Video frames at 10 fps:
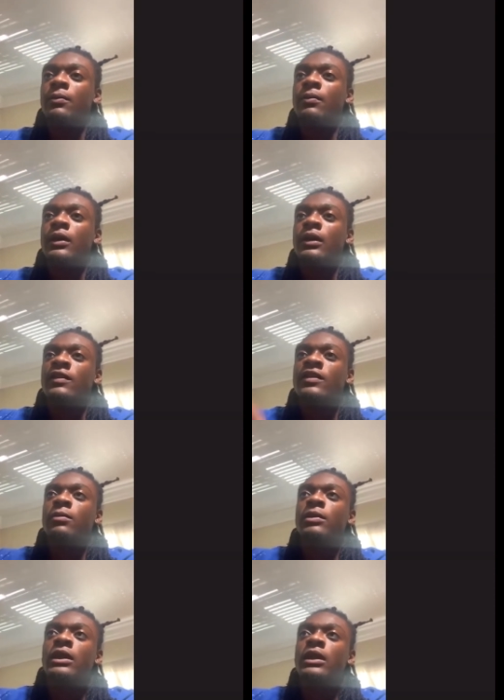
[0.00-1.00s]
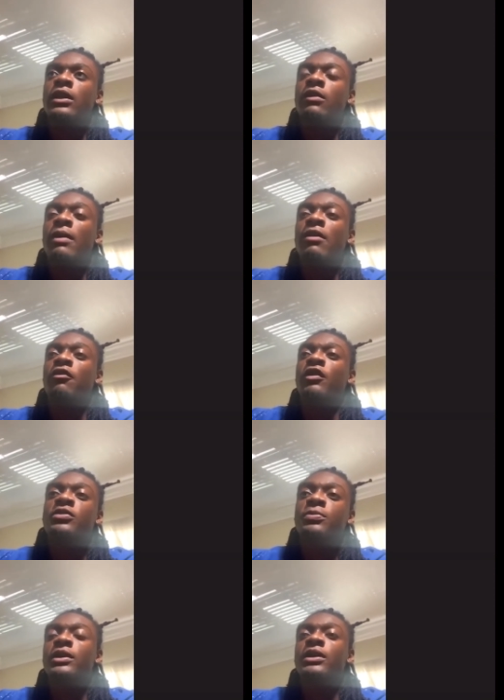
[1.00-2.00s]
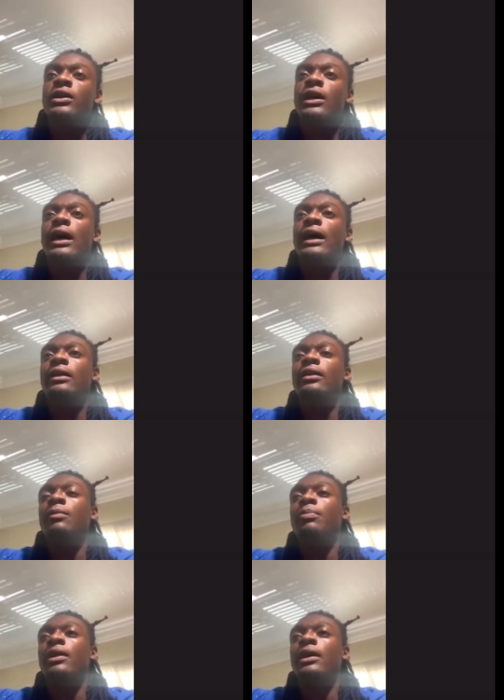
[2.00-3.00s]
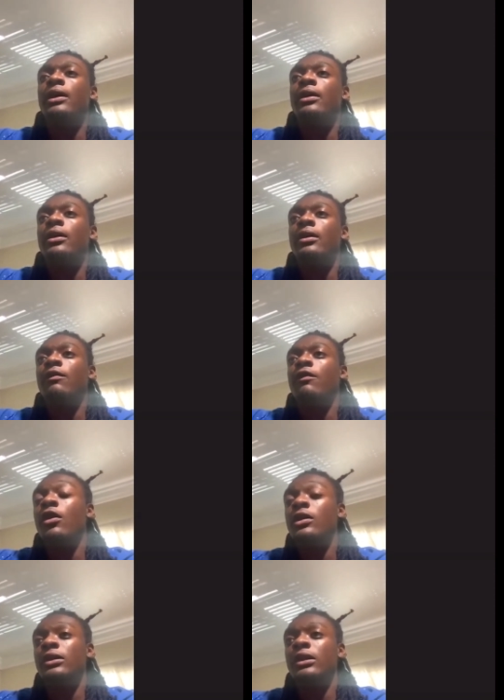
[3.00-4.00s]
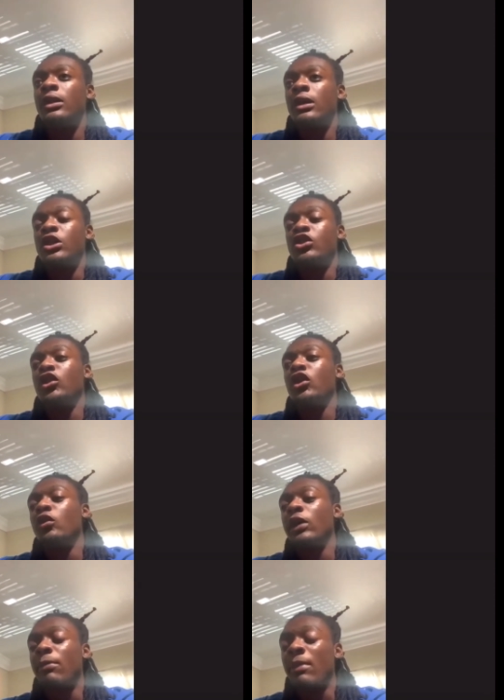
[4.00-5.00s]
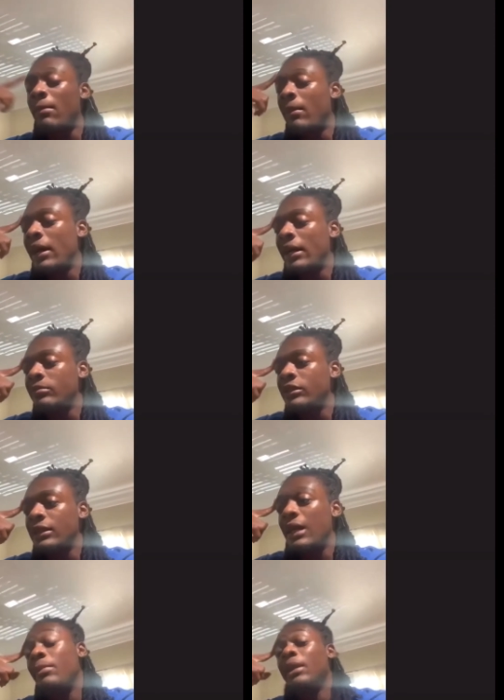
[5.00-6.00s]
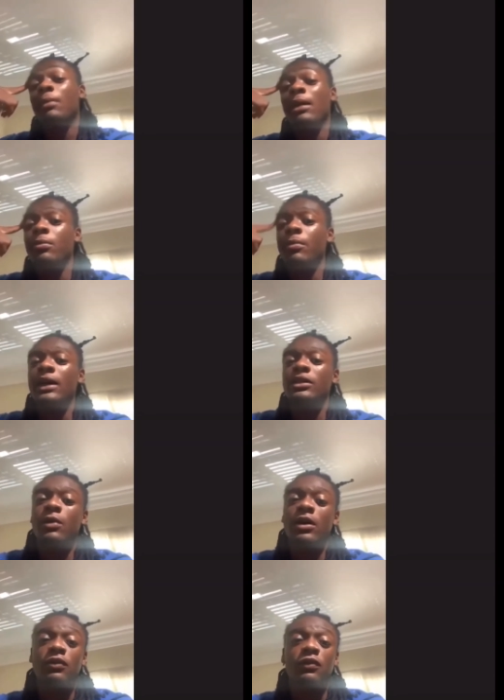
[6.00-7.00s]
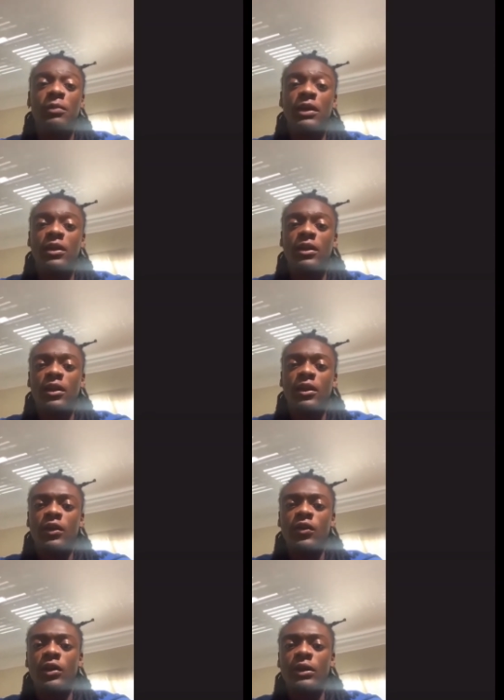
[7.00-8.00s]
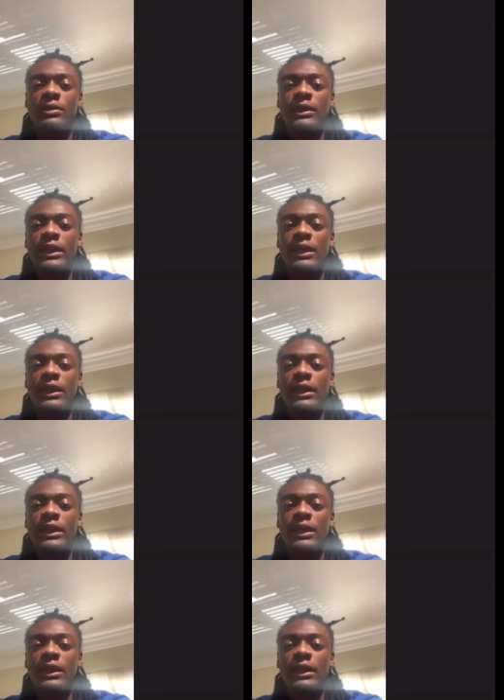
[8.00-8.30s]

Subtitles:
summer league of my freshman year, I ended up playing varsity. So in my mind, I'm just like, man, maybe basketball is for me. You know what I'm saying?